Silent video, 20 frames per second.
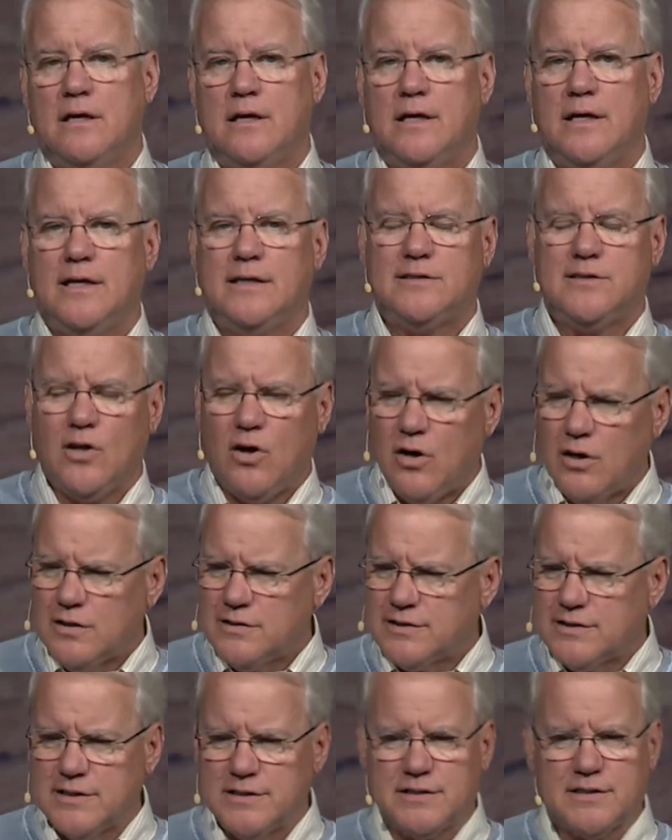And as long
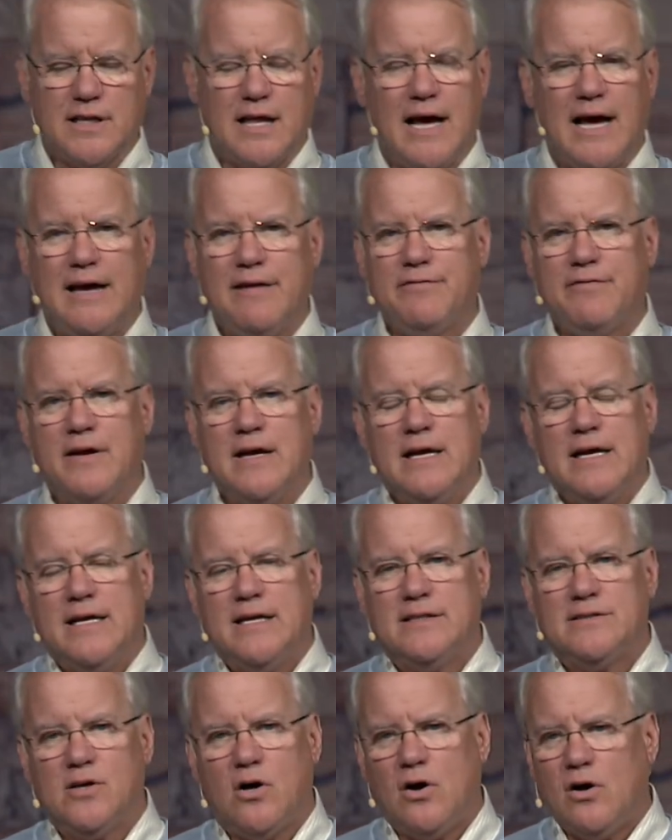as this life
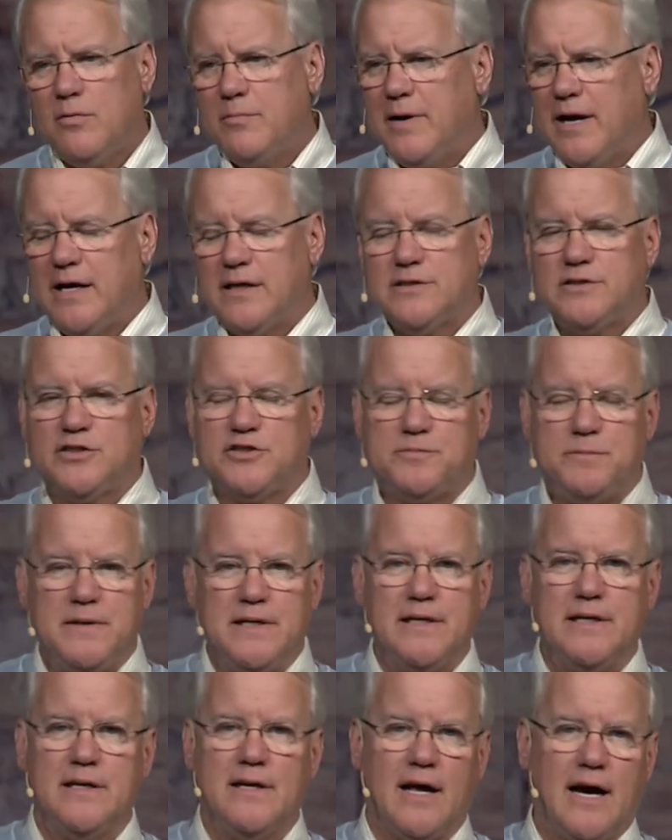is all about just
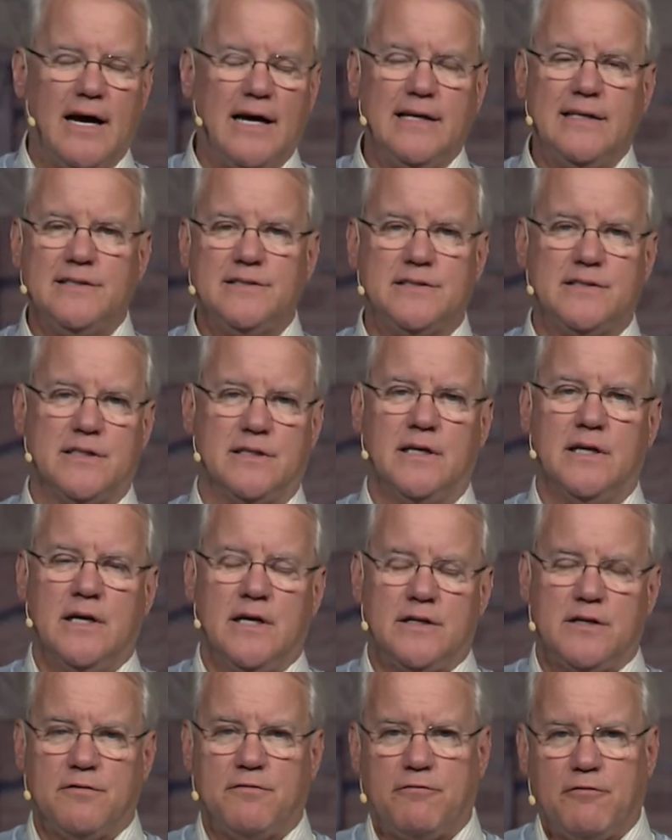being nice to
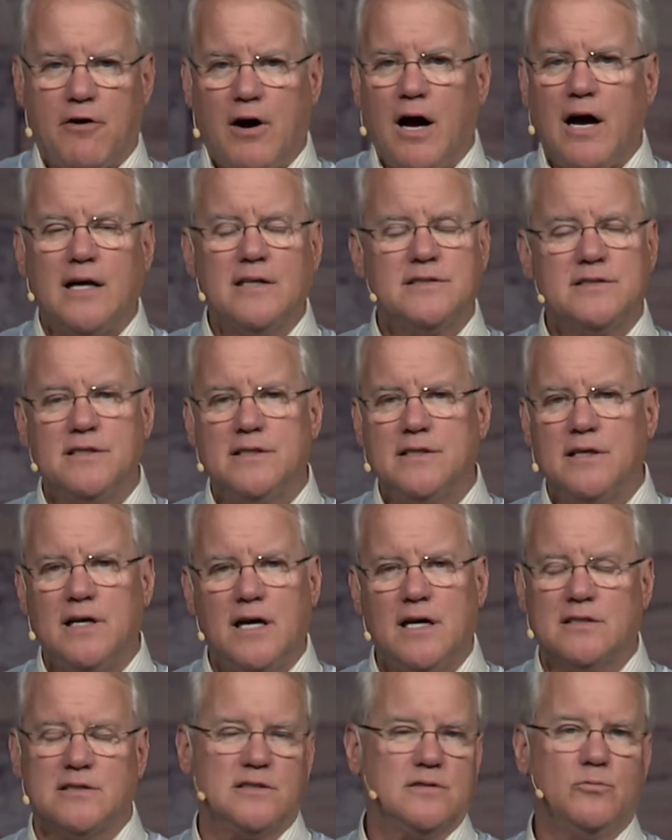frogs and
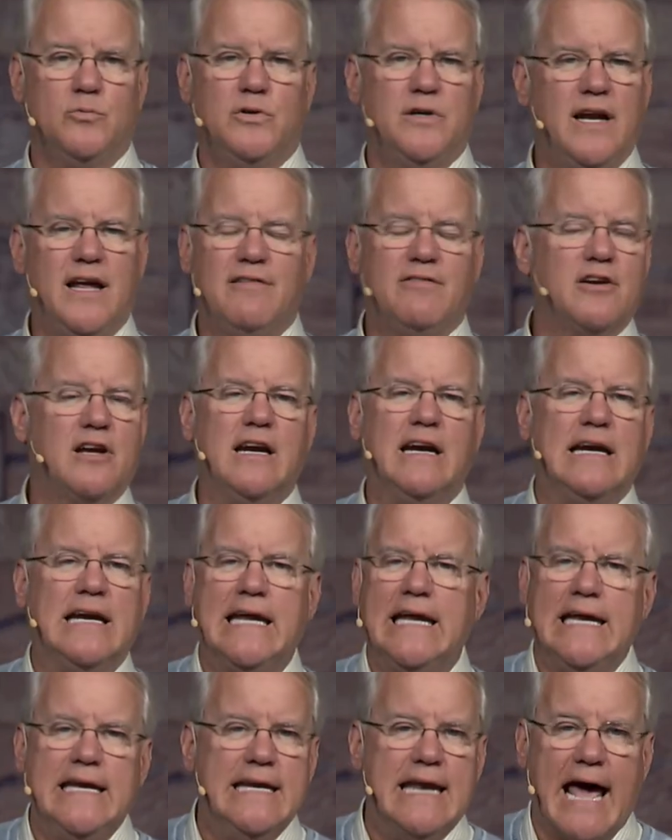ducks, we're never going to
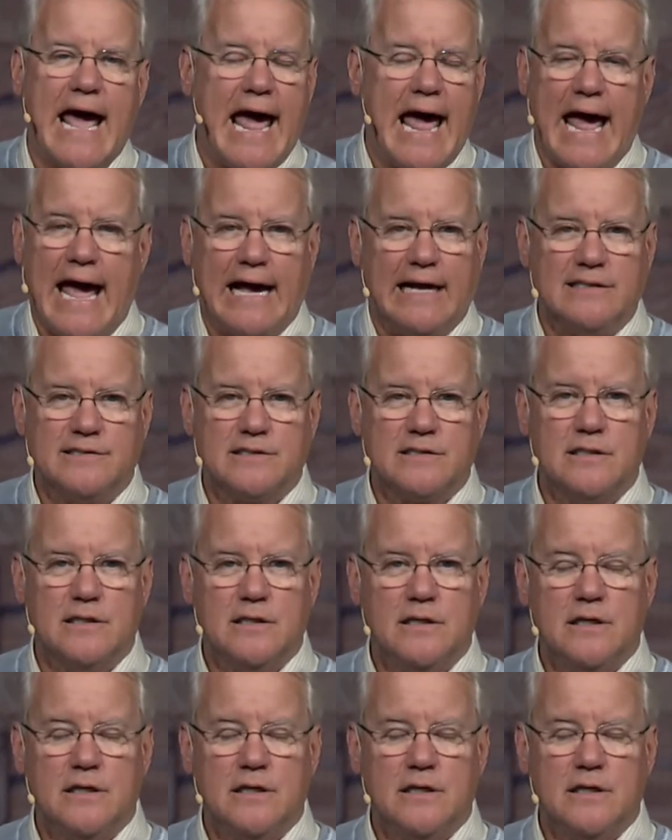need to ask.